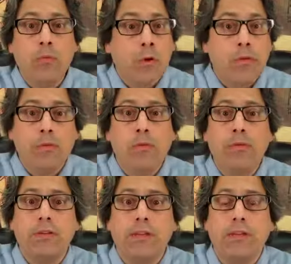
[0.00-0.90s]
Wonderful
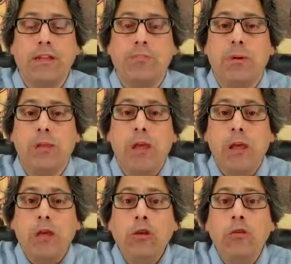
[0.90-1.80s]
facilities, but
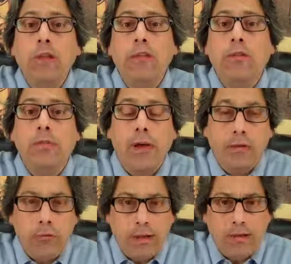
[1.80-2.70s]
you need to
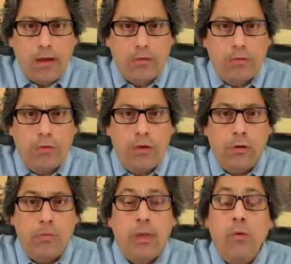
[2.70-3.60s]
find the right doctor for
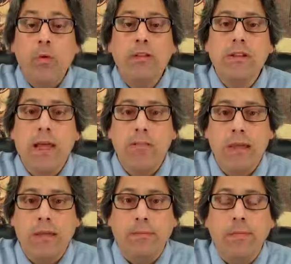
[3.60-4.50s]
you. What does that
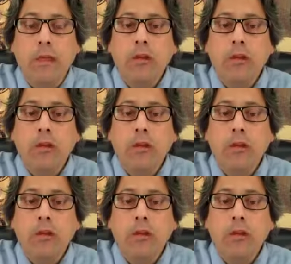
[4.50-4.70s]
mean?